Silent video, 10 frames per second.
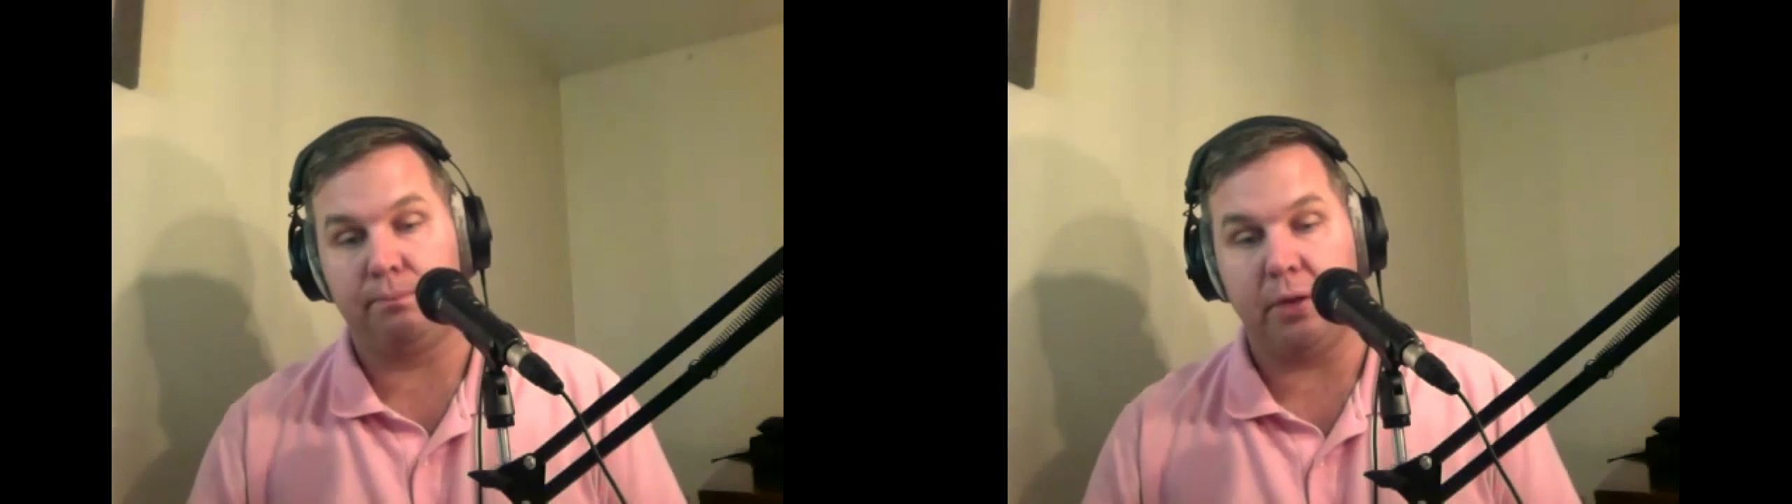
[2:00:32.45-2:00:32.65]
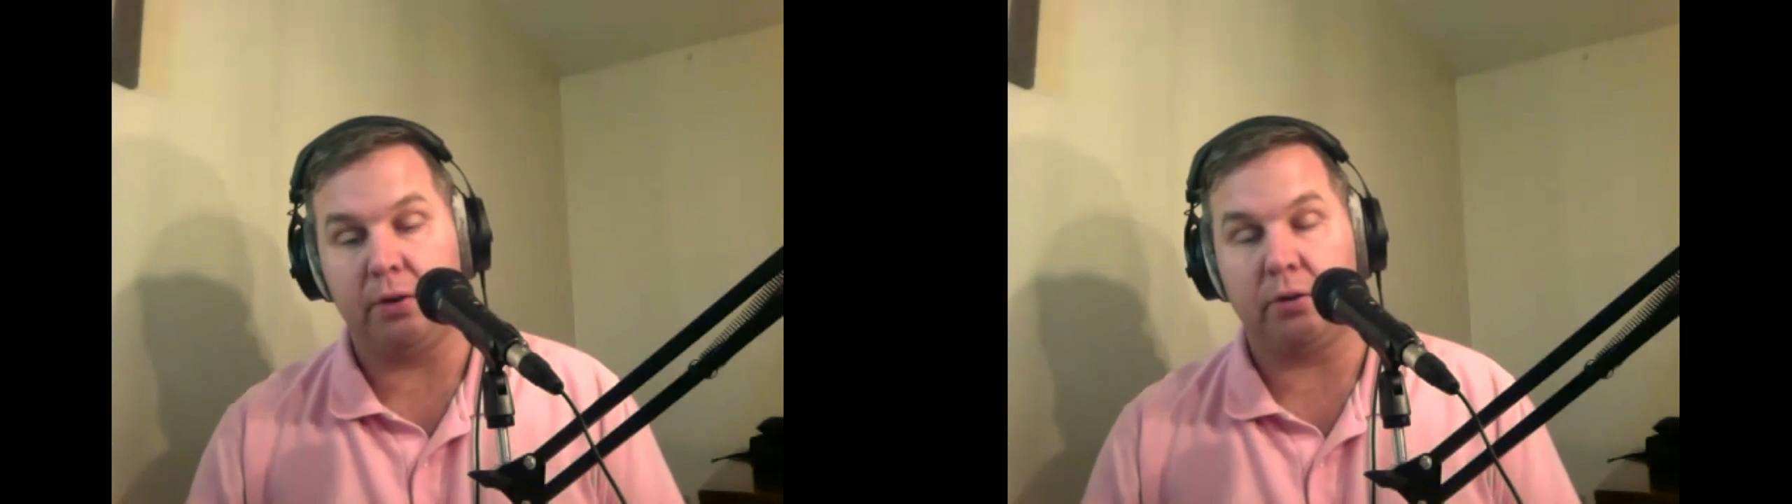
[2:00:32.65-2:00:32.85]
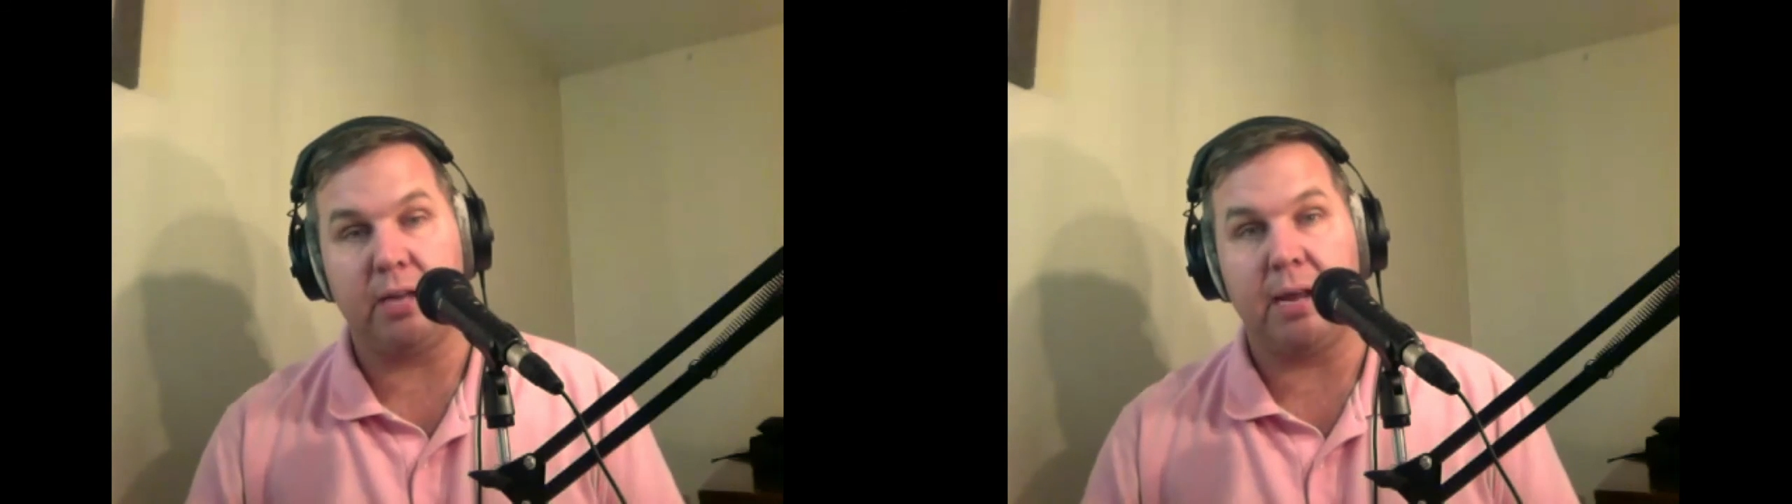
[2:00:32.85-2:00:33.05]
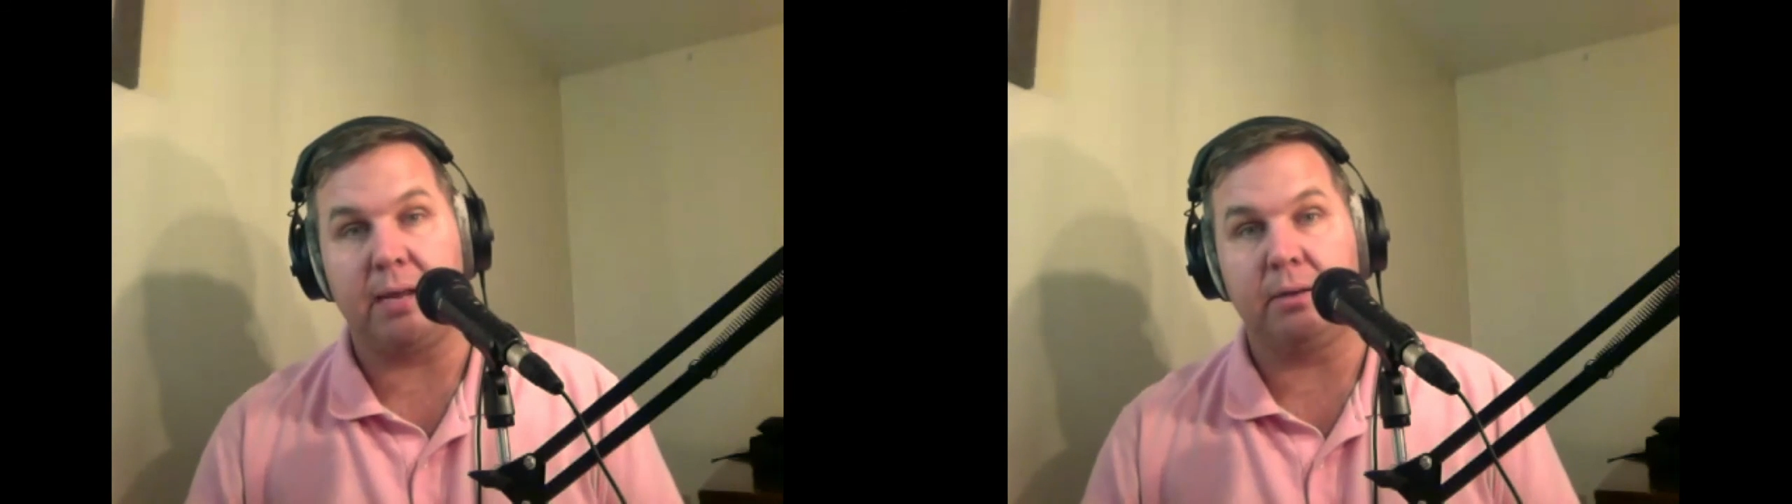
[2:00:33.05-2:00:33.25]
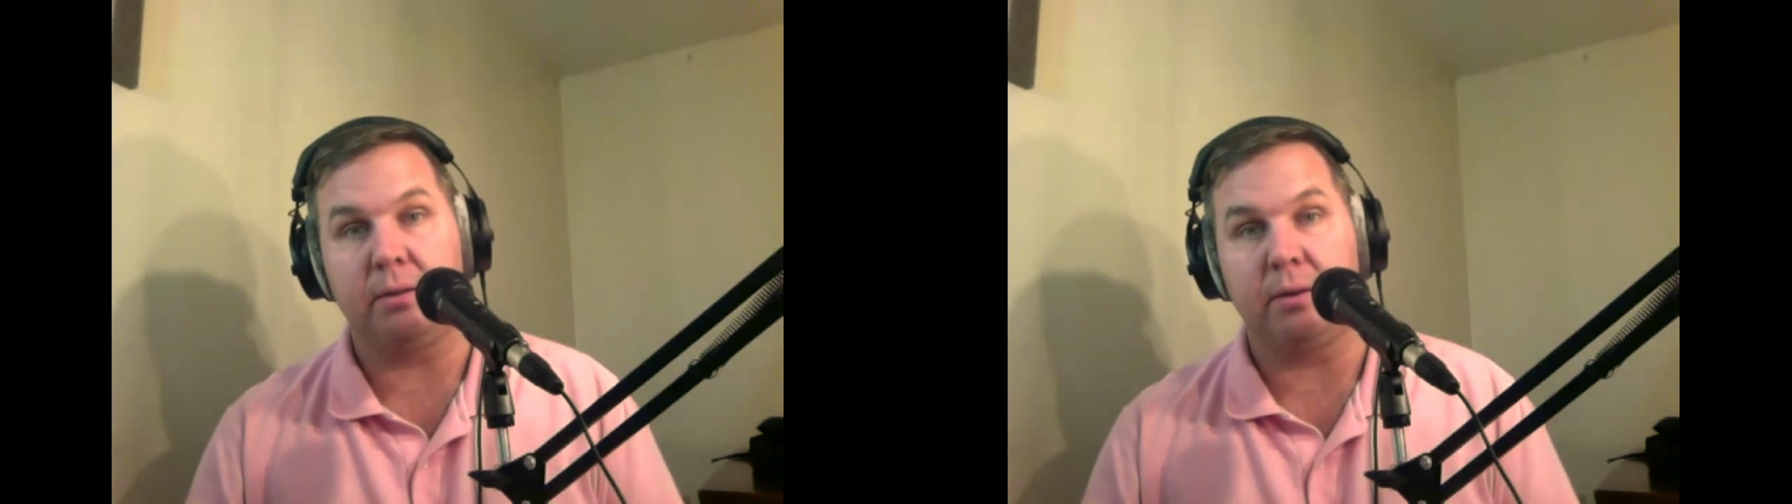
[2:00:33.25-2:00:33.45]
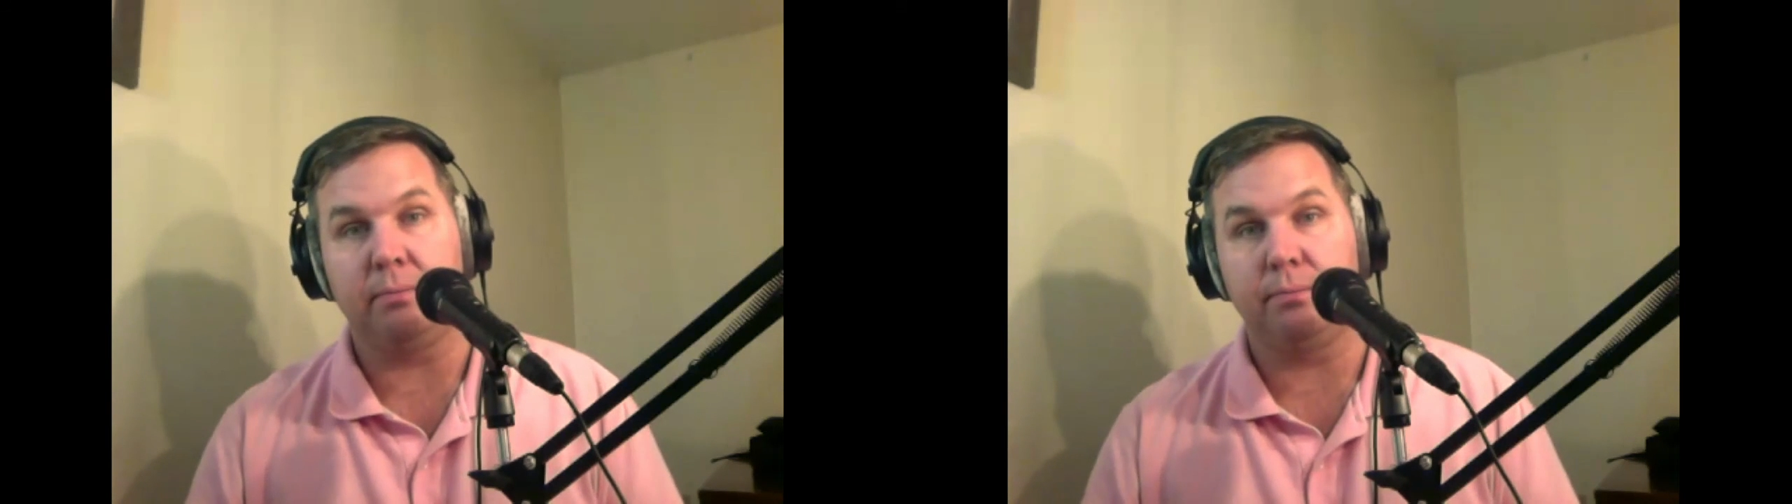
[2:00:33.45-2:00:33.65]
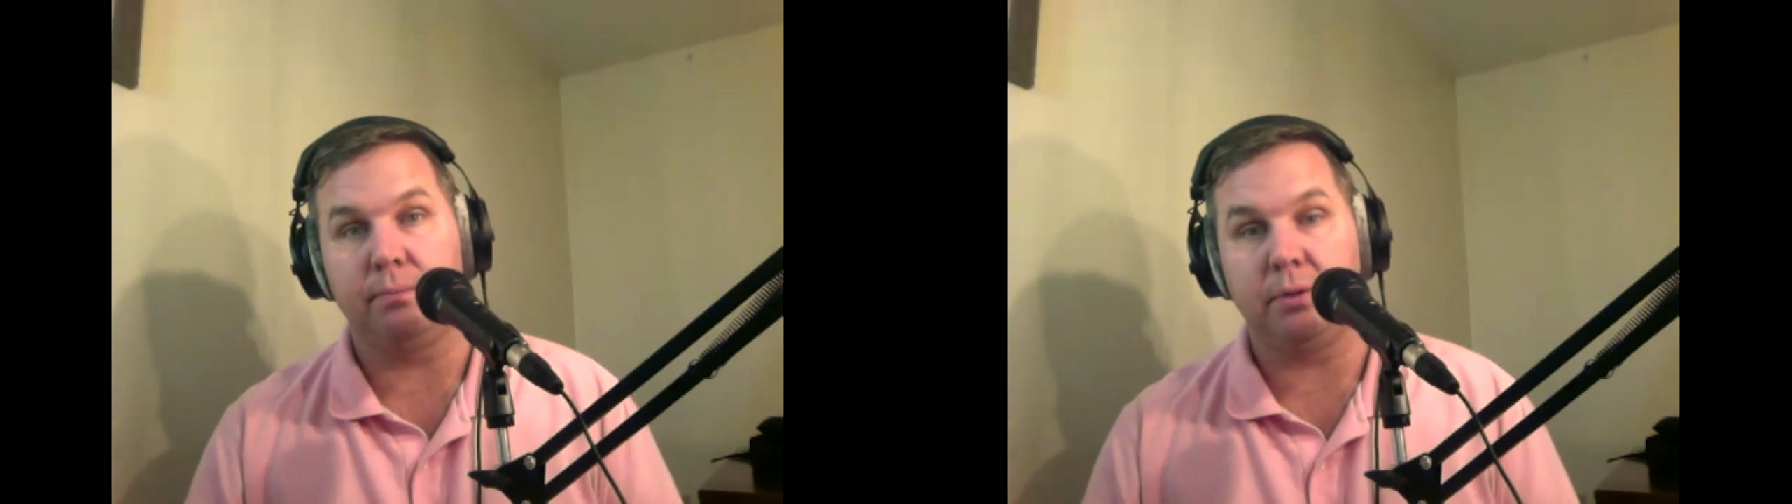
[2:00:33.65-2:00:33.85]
entertained than